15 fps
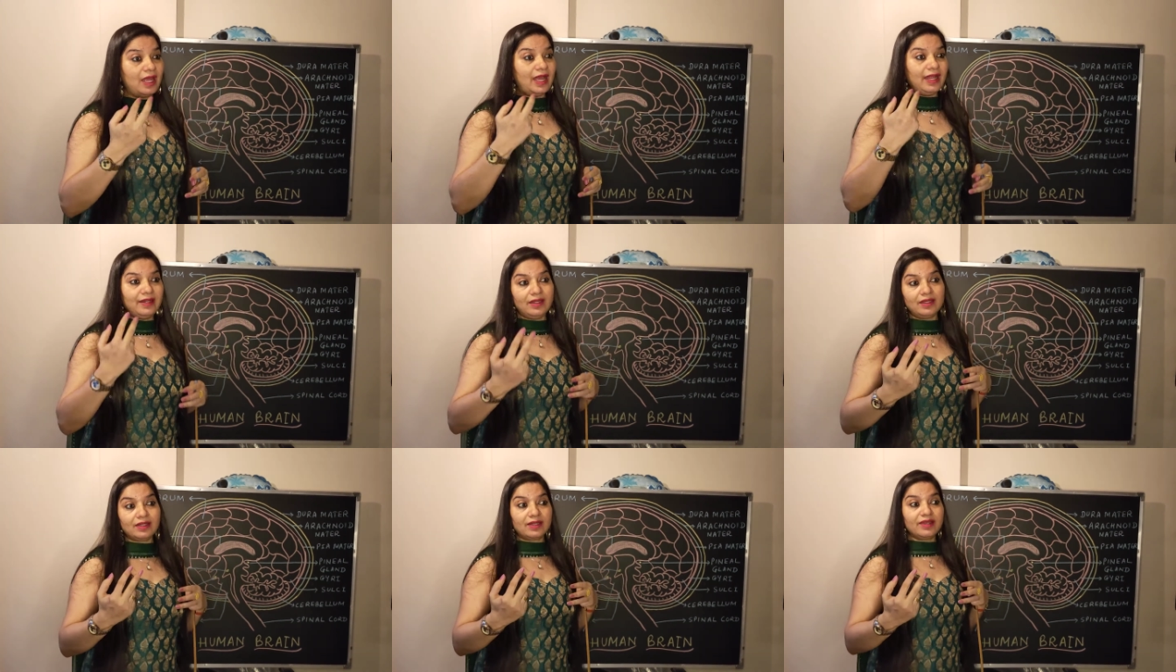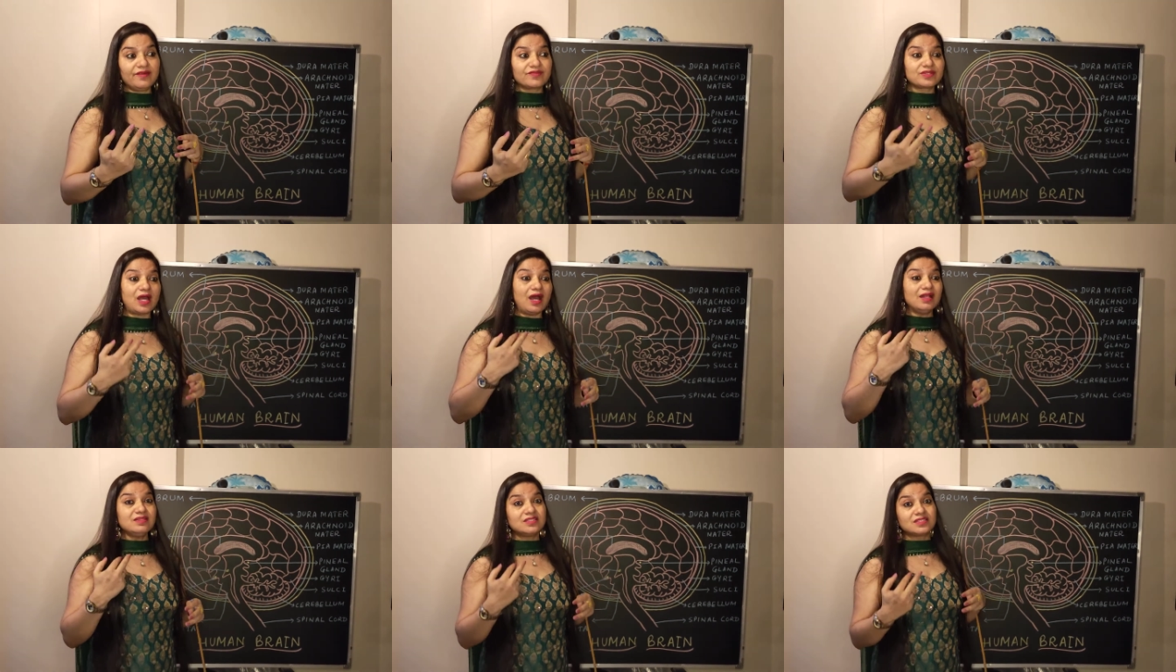and it gives
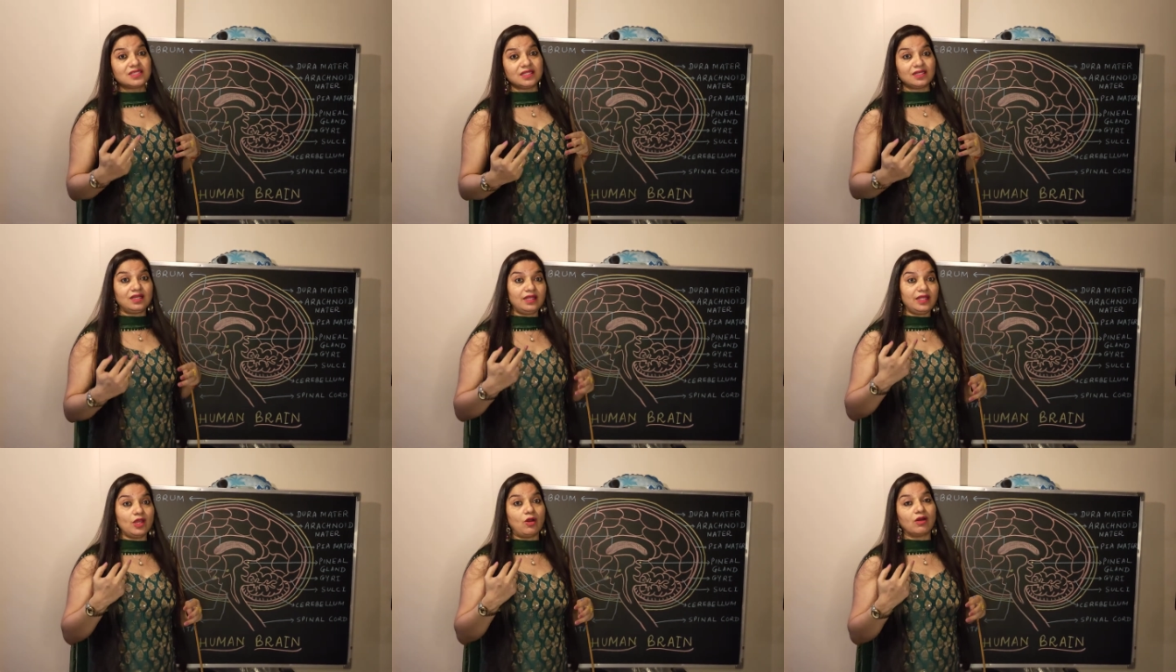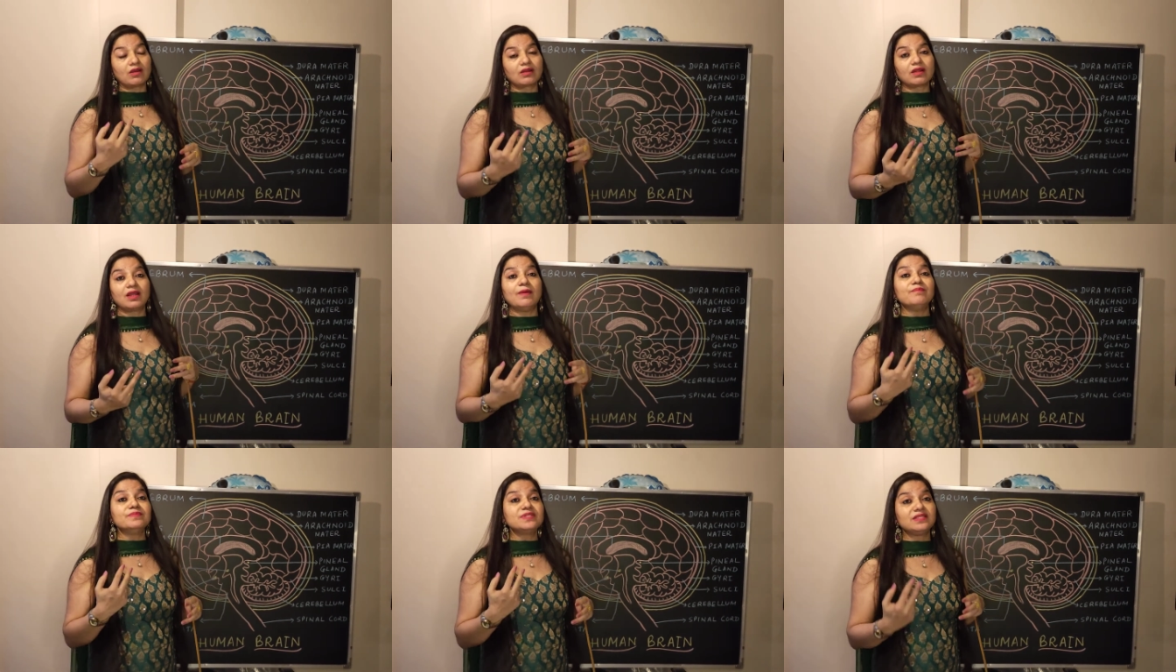unsteadily or
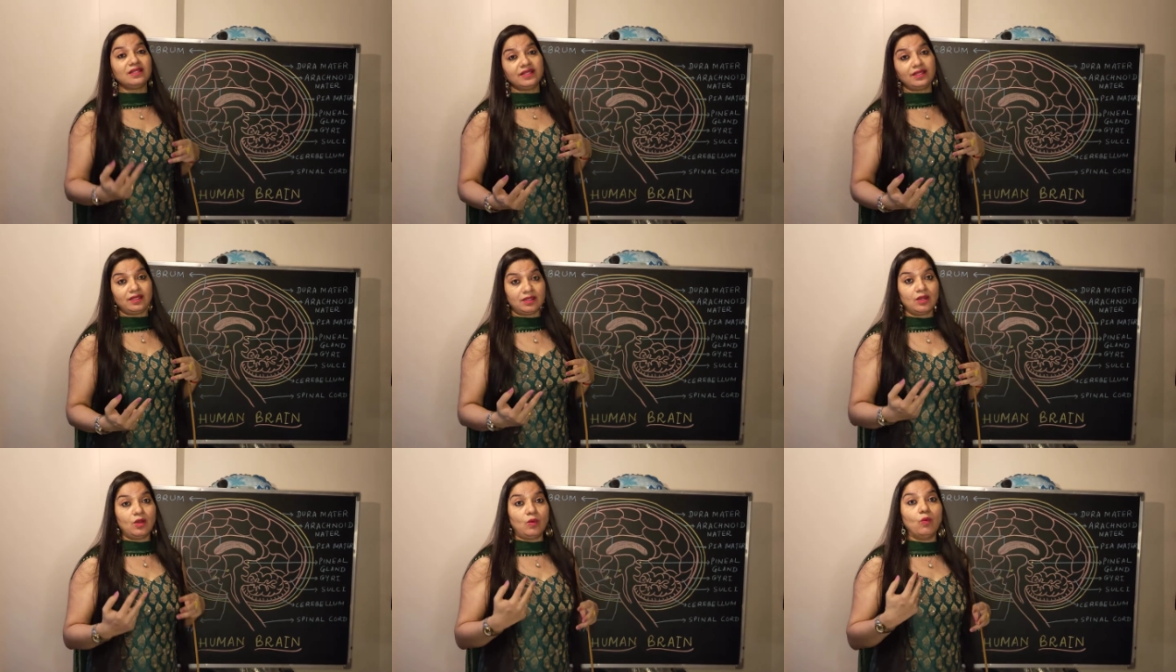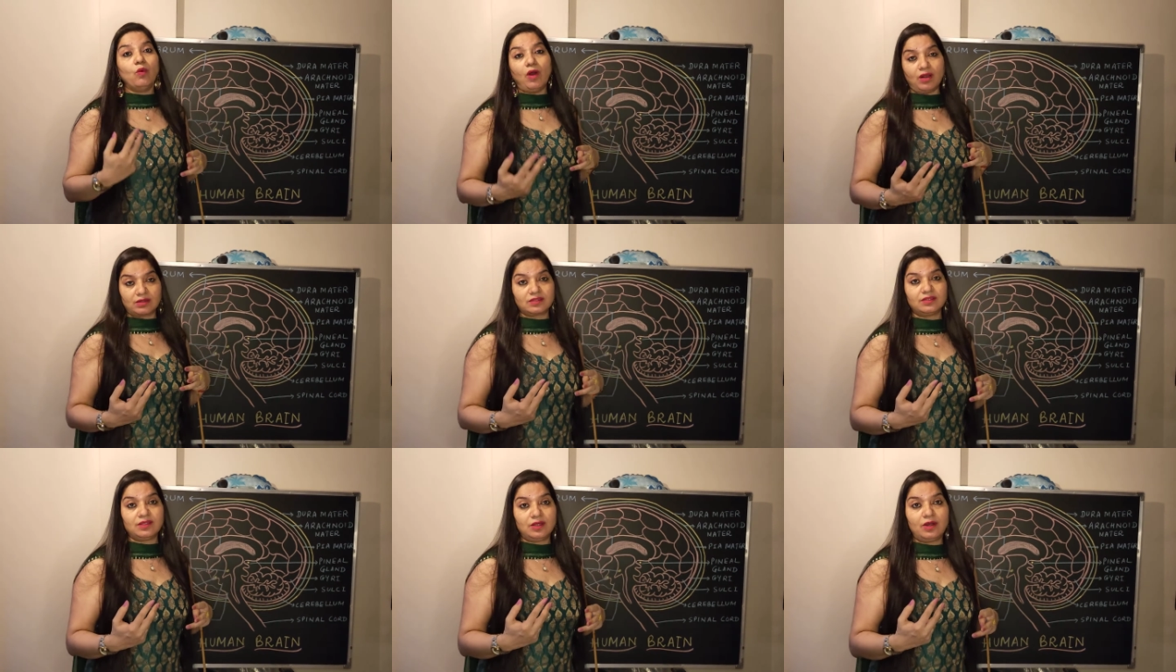clumsily
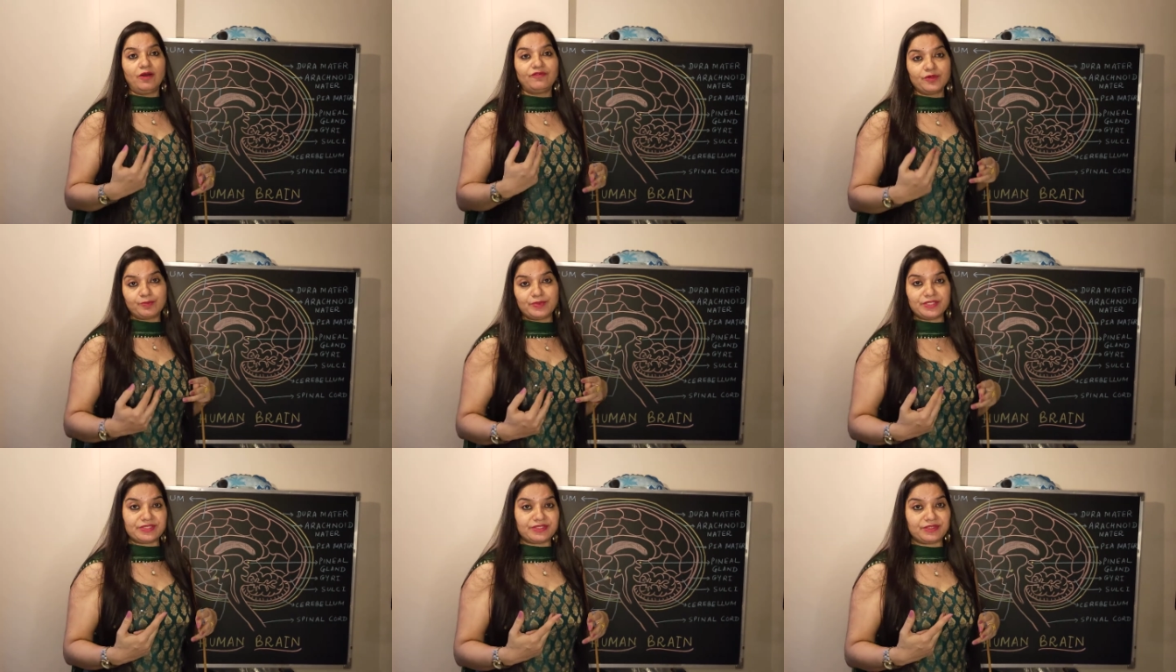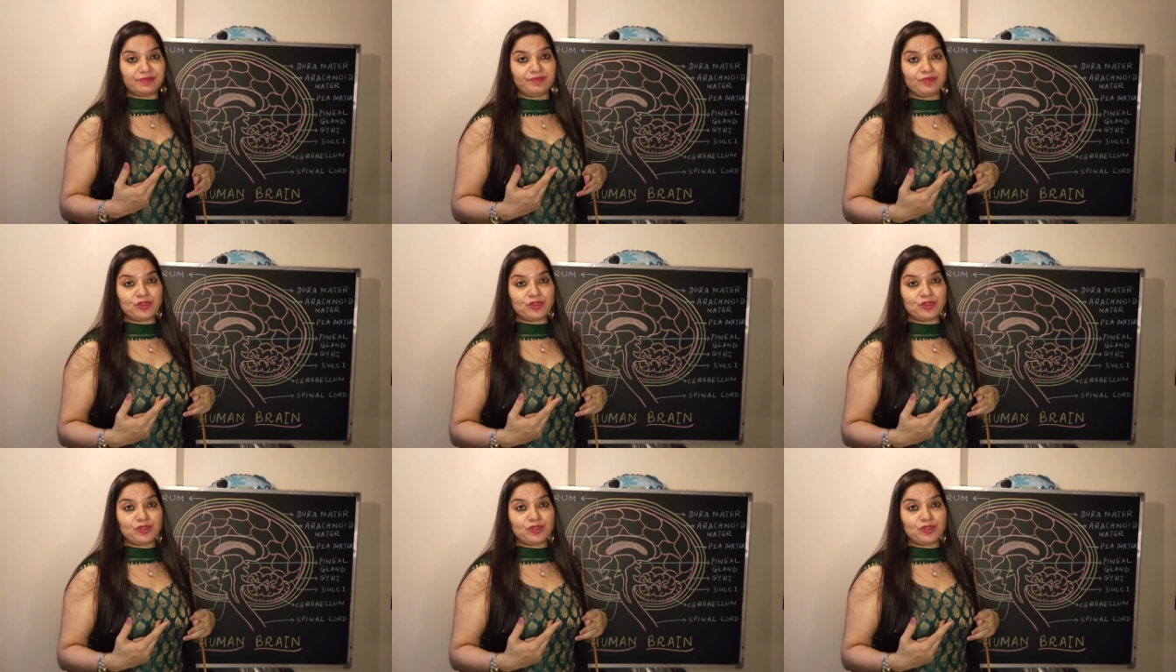walk of a person.